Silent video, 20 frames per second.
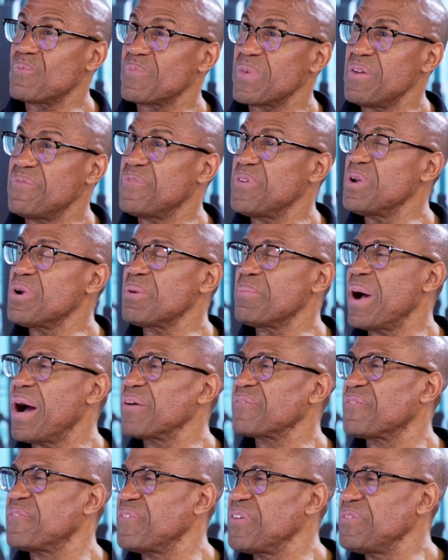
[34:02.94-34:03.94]
if you're
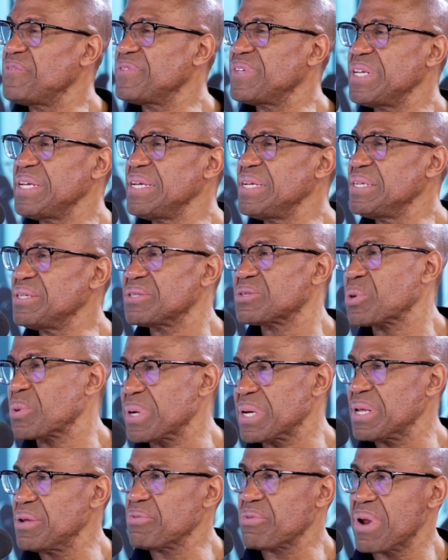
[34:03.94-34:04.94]
about 15,
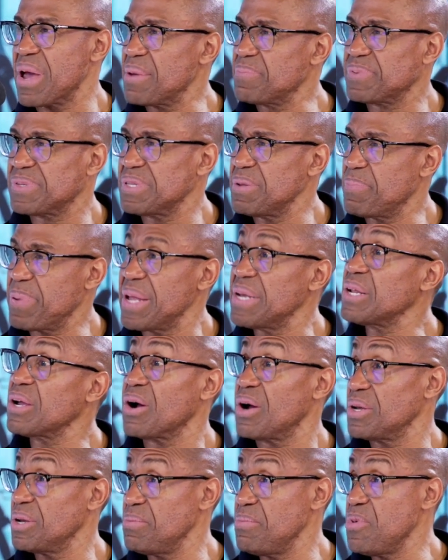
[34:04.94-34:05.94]
20 reps, depending
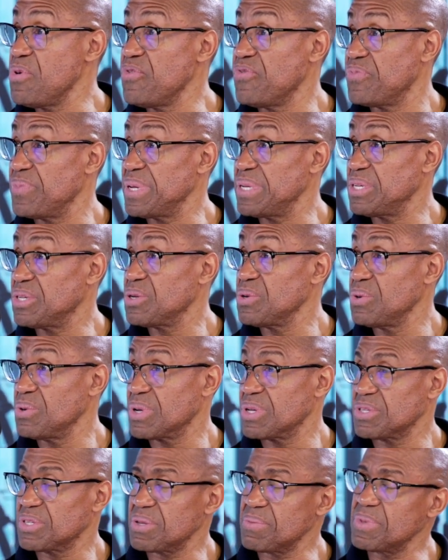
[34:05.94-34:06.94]
on the movement too,
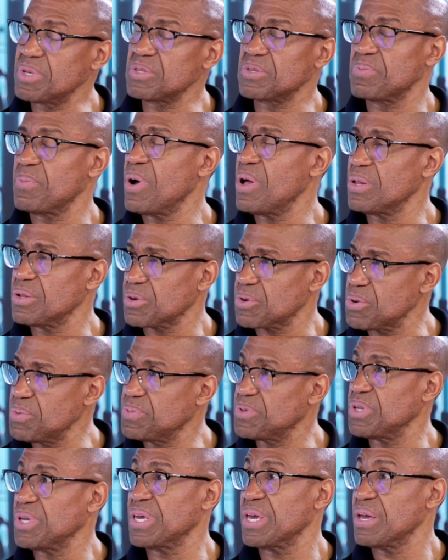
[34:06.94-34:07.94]
because some of the smaller
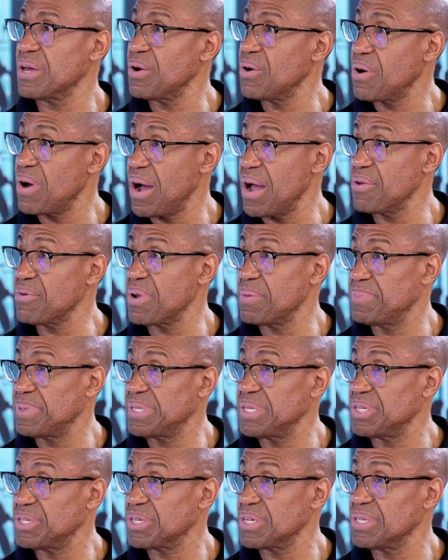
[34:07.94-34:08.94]
groups you can go high
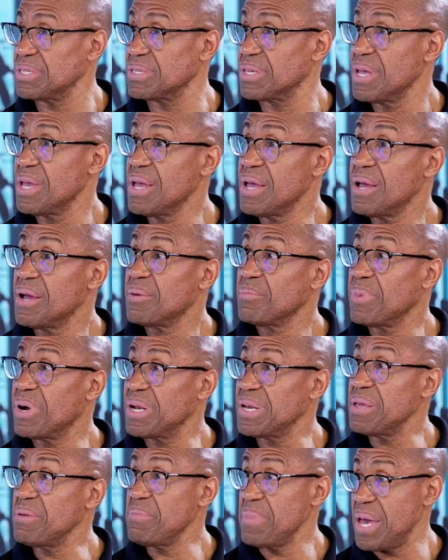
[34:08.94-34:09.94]
repetitions,
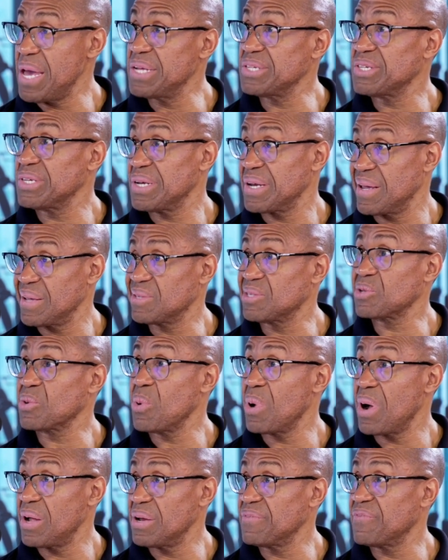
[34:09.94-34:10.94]
But imagine like
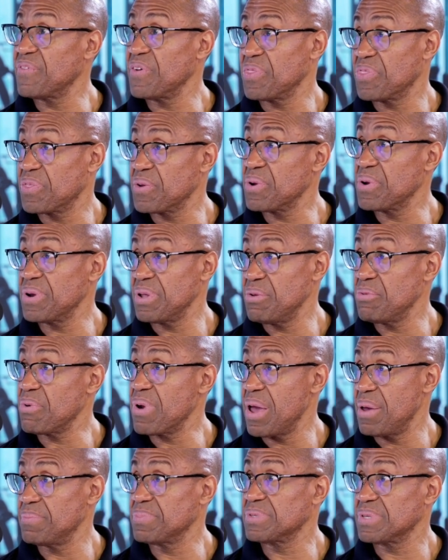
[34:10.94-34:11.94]
squatting for 30
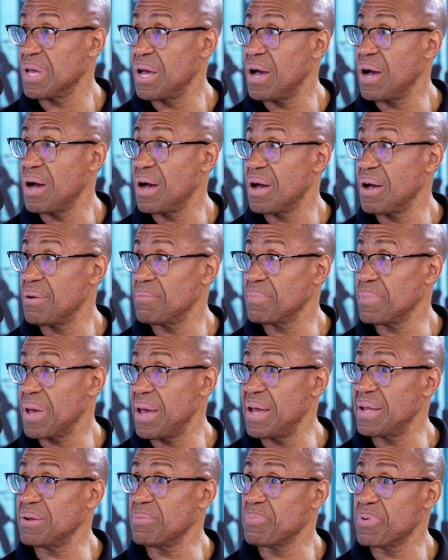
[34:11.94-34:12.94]
reps. I
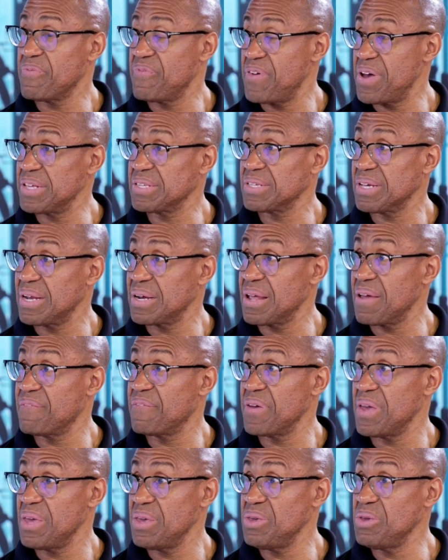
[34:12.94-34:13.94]
had a professor at
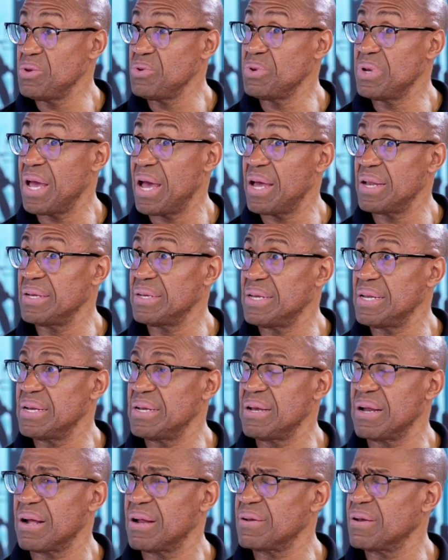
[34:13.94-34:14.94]
FAU that did
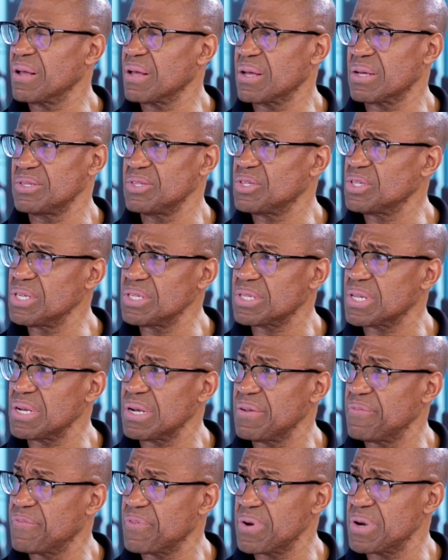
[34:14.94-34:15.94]
that
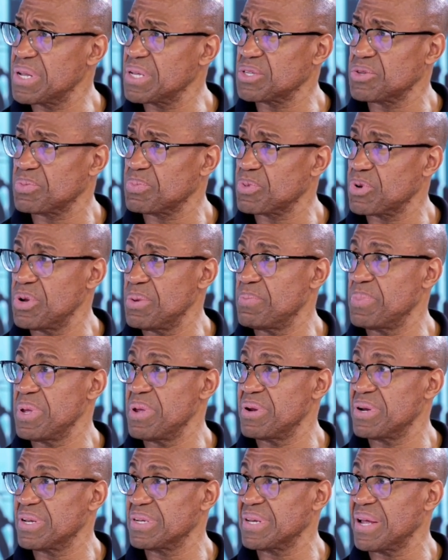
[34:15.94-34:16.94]
consistently for an extreme
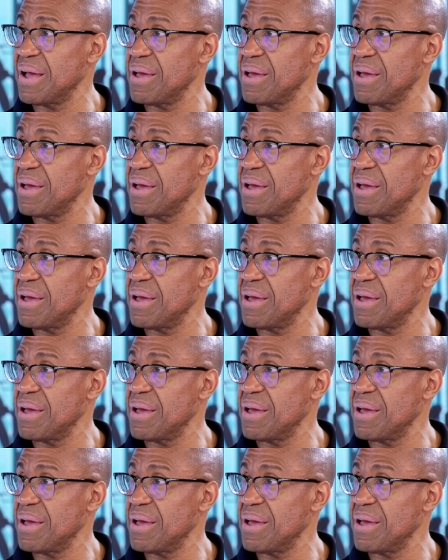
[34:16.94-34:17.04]
period of time.